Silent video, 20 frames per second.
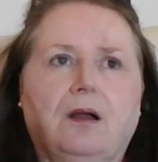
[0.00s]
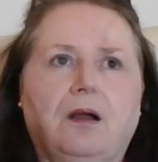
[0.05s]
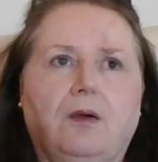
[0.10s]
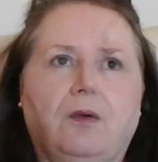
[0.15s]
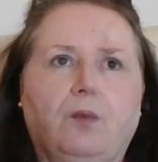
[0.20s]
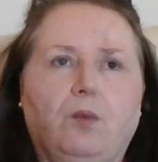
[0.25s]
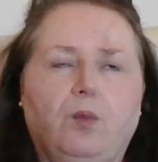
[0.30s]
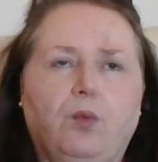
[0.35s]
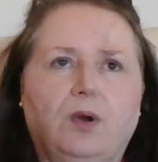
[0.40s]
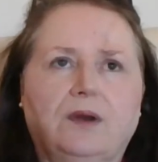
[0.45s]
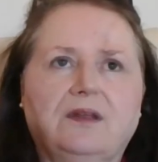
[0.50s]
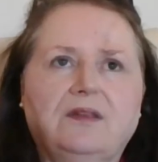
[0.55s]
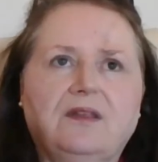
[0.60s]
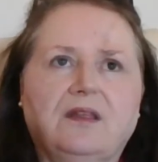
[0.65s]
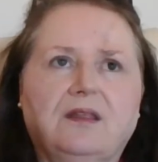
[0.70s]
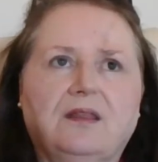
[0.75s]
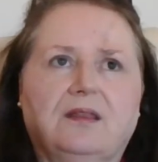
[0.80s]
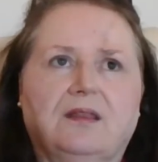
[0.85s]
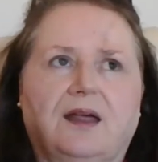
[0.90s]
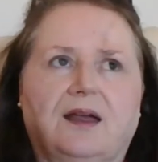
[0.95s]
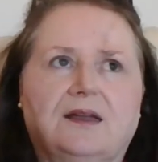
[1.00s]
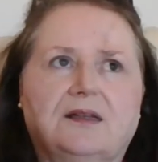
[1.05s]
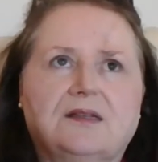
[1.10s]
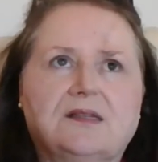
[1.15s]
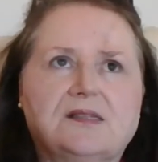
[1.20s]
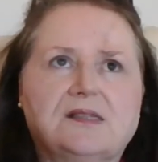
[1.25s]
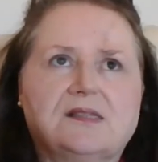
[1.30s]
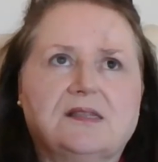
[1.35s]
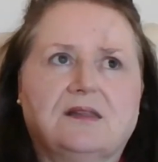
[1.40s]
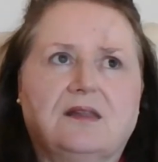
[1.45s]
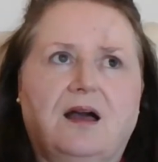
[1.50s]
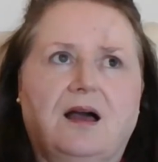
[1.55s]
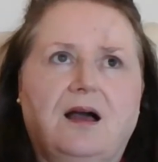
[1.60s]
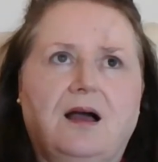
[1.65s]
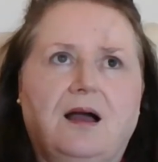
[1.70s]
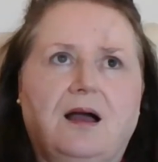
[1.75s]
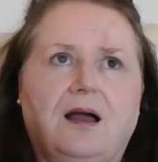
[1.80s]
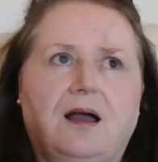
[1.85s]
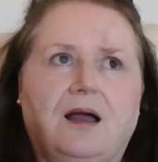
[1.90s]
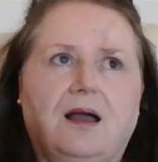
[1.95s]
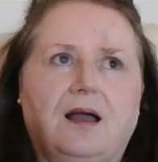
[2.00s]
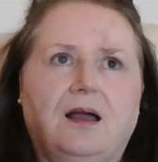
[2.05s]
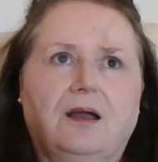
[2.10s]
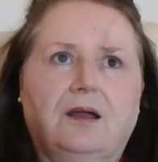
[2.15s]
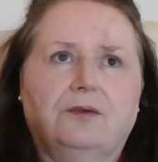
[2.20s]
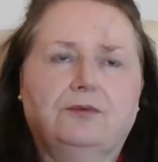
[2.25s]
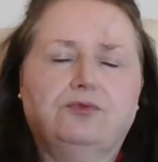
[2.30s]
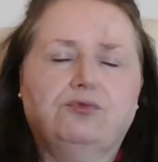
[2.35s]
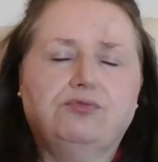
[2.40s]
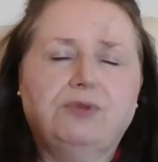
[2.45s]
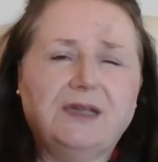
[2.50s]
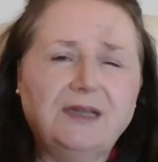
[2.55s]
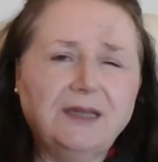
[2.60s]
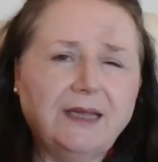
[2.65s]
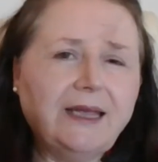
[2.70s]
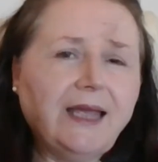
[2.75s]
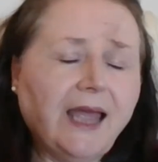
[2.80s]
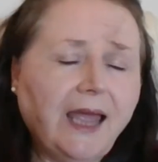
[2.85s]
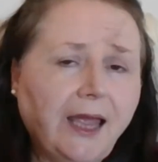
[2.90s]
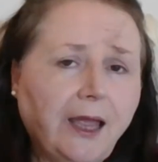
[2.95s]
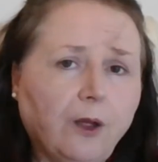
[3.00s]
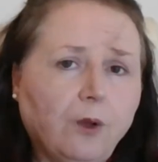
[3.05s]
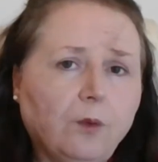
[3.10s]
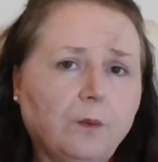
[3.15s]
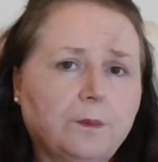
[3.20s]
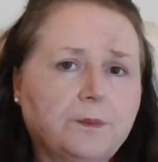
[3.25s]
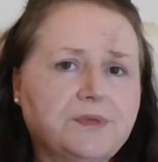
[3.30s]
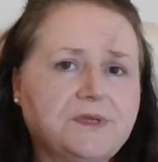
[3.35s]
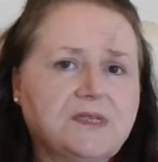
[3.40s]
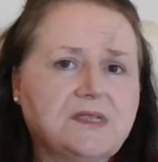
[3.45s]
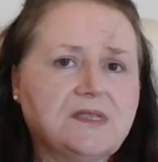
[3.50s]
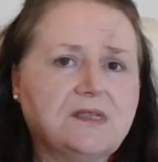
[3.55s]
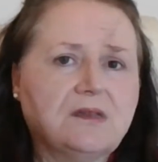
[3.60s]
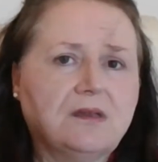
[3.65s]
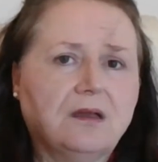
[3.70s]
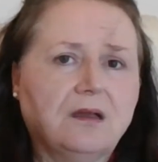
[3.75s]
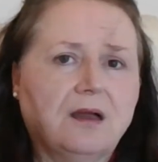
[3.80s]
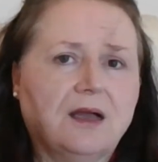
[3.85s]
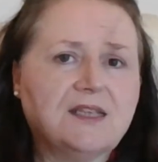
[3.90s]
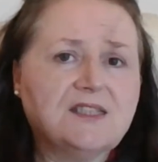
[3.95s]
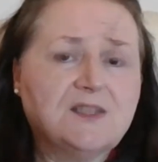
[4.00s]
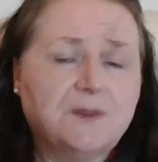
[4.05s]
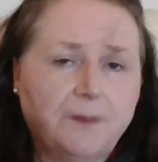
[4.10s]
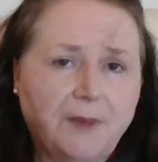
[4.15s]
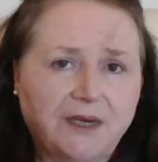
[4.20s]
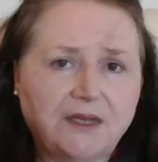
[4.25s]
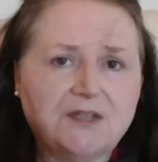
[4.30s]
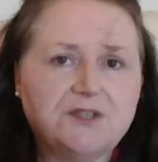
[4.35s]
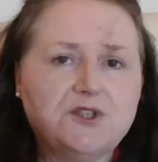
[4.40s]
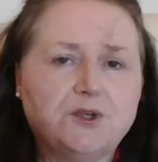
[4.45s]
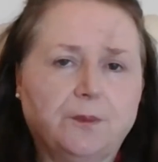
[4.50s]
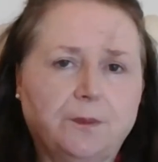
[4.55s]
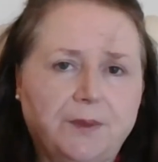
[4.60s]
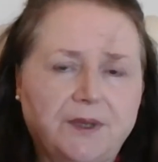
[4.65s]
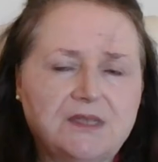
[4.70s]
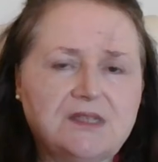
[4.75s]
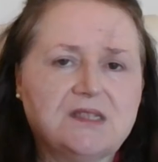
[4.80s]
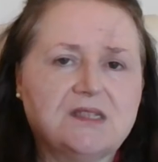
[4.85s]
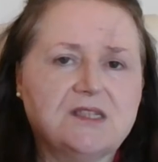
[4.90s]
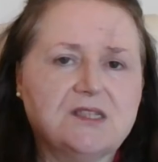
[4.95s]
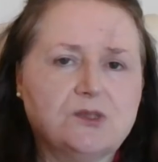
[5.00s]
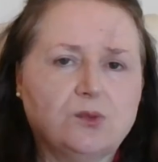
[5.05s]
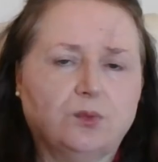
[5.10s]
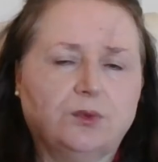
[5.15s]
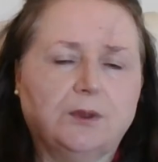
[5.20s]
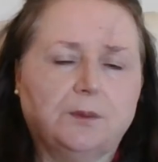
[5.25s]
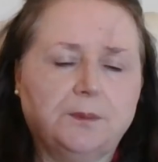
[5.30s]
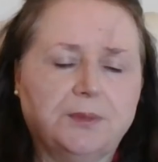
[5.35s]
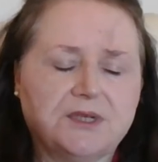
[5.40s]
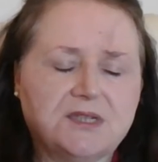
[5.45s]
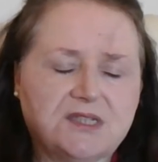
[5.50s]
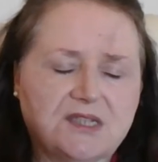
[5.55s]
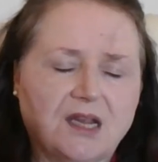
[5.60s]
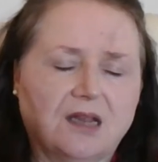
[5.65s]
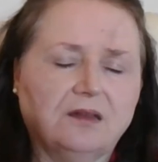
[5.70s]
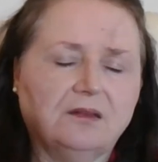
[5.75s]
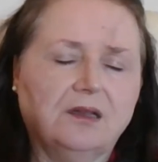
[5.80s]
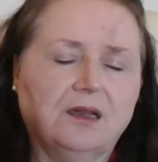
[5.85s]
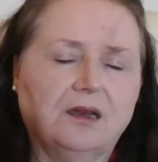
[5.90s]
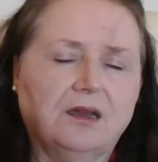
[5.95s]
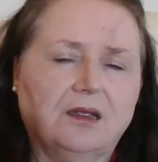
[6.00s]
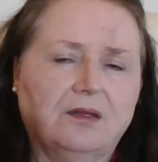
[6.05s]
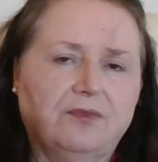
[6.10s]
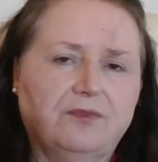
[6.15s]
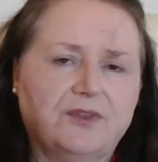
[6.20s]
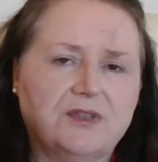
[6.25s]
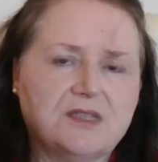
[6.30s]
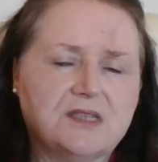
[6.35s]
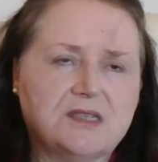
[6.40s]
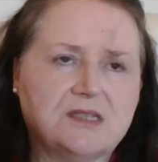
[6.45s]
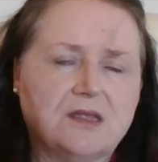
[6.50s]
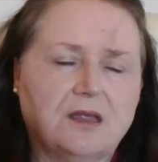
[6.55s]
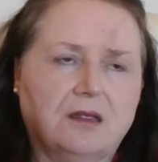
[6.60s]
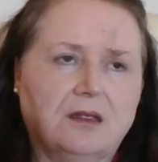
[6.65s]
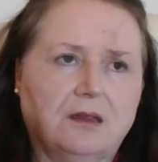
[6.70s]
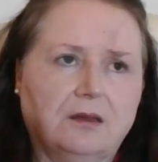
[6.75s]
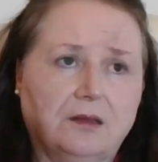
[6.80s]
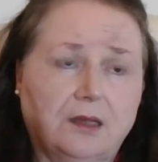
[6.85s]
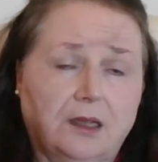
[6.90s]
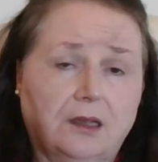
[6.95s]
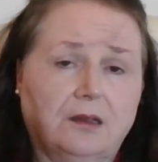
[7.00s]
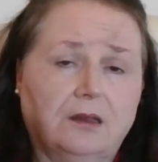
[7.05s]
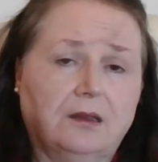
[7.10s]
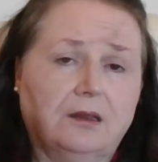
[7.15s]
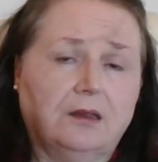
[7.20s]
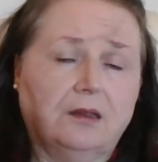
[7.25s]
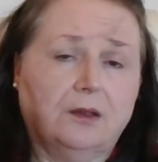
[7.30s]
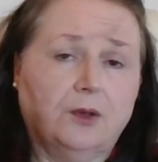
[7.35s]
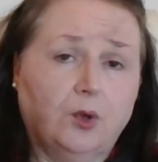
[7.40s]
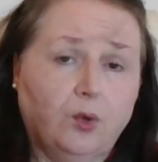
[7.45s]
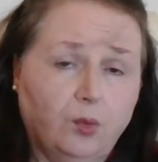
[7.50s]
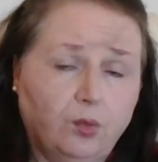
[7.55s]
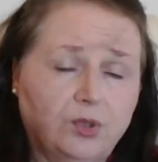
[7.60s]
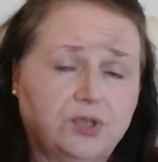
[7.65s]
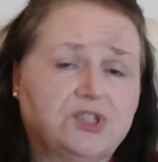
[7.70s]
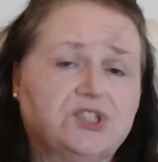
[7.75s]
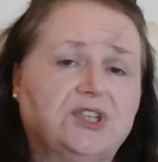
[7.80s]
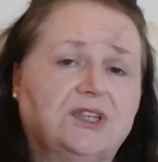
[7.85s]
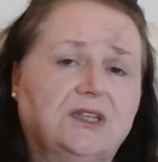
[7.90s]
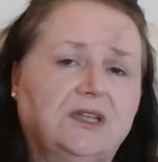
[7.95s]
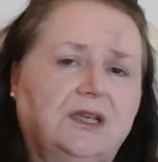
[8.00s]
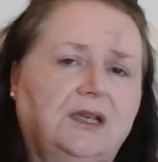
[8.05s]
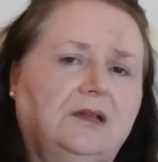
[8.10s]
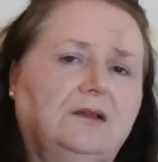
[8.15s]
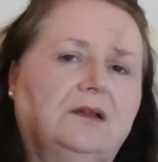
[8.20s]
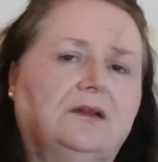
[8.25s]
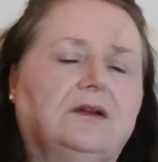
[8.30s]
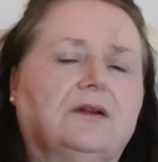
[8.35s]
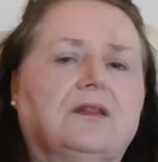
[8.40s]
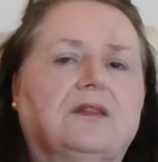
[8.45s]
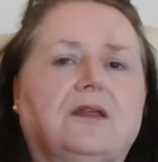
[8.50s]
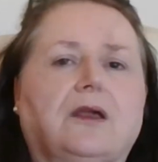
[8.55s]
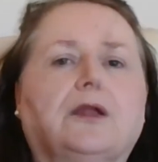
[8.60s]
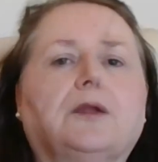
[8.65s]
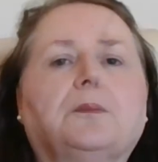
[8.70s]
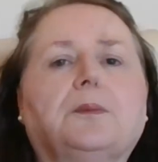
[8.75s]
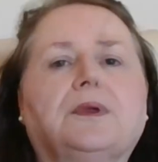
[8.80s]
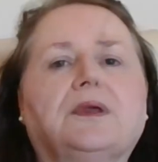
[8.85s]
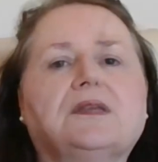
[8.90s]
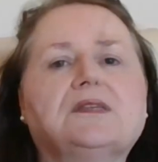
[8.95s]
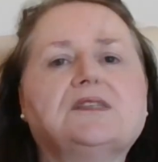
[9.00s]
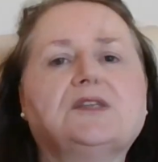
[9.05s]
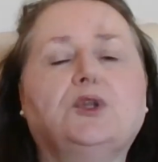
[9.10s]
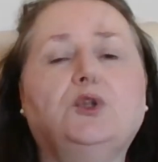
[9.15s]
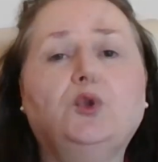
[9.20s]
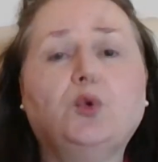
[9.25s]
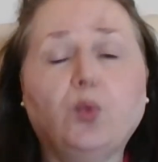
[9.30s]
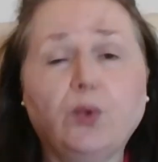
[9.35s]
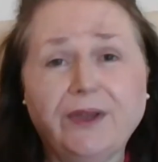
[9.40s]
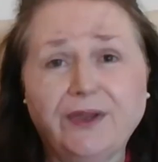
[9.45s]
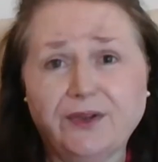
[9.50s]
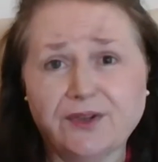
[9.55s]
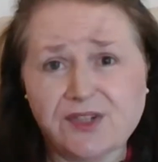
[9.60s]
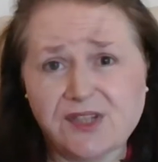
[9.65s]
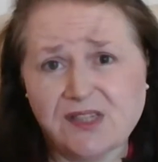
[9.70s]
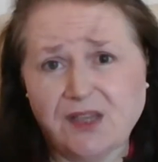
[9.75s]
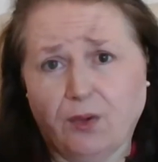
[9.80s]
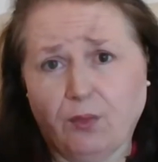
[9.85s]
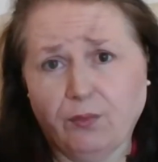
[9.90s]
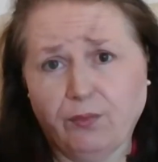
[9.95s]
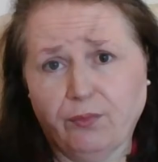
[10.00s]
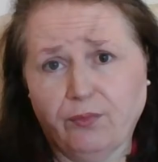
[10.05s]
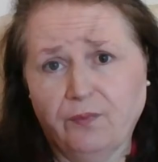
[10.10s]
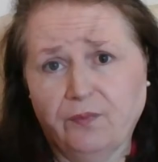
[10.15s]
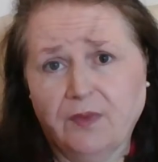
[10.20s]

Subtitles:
one of the things that really helps a spiritual business owner, particularly if it's like coaching, healing or therapy, is knowing yourself.